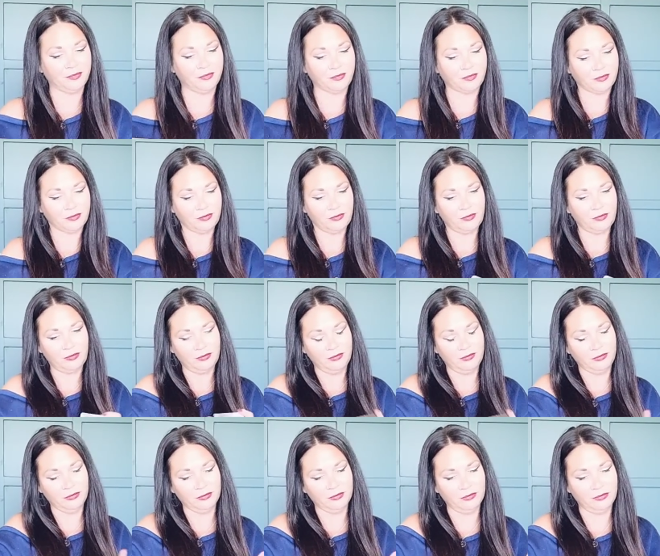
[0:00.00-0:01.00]

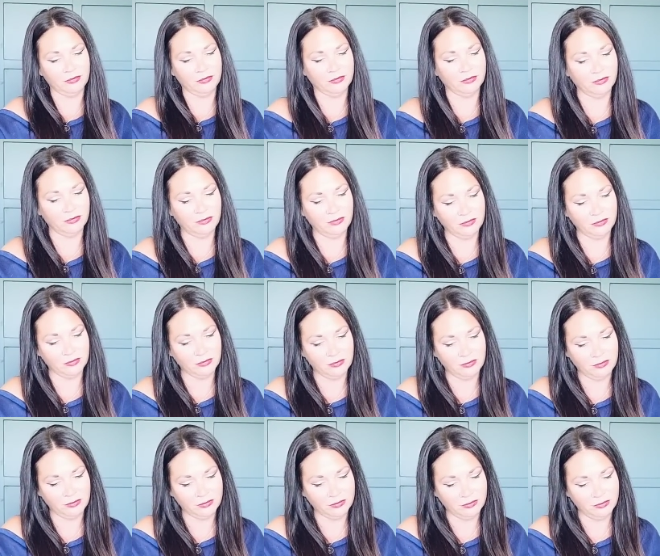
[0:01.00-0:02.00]

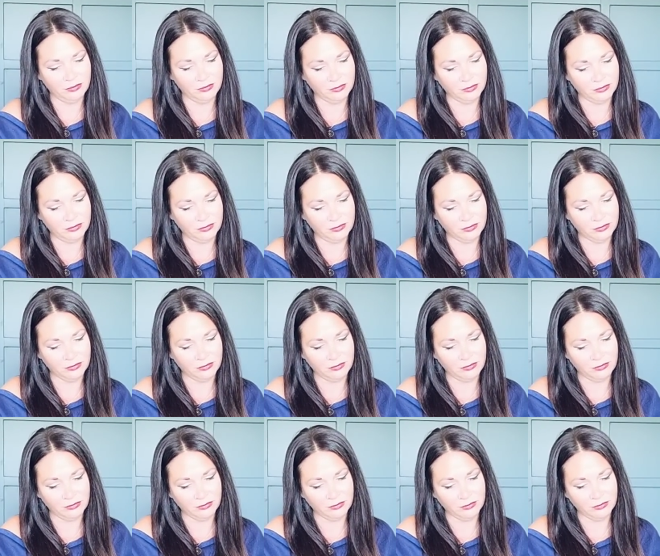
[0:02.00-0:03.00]

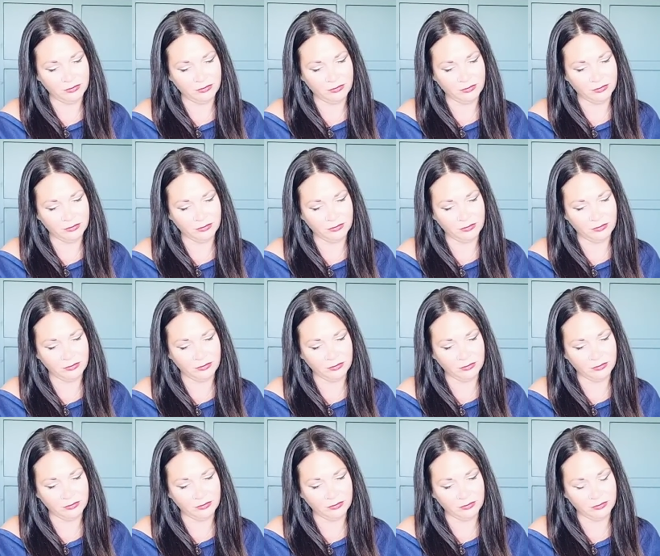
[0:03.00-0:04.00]

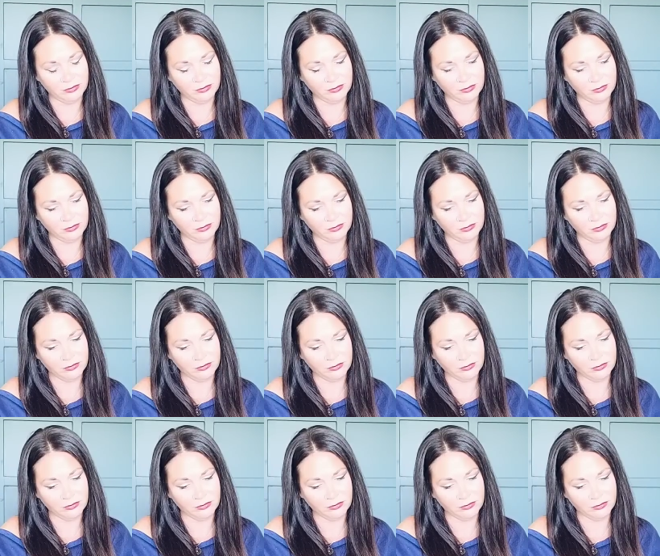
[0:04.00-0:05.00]

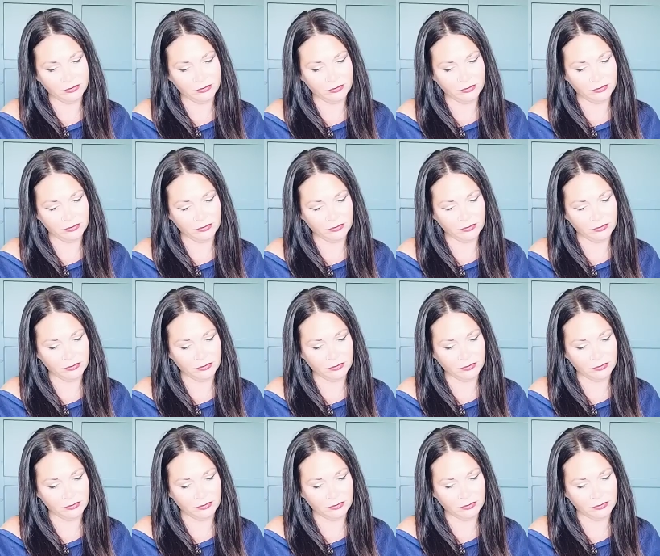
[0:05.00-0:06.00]

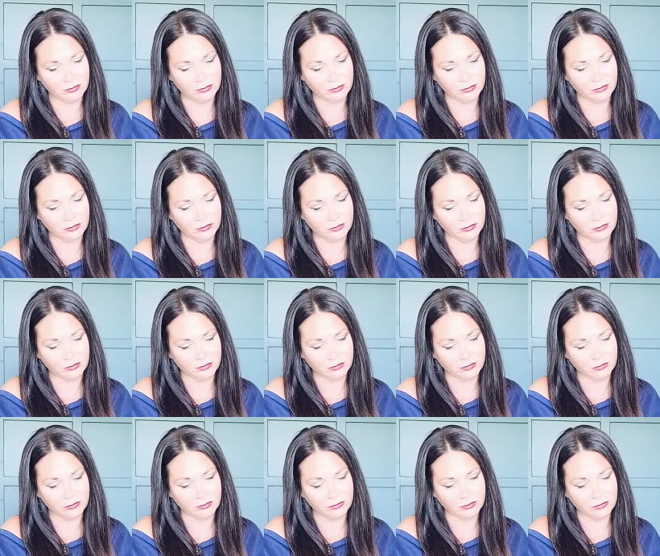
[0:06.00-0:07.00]

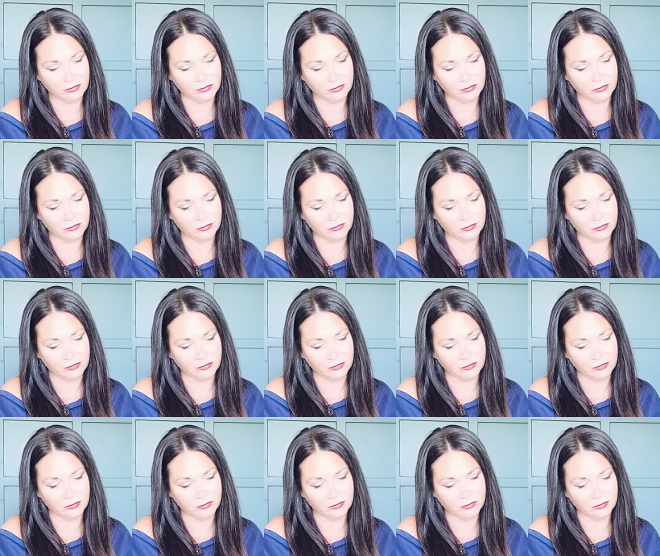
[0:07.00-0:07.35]
Nobody speaks.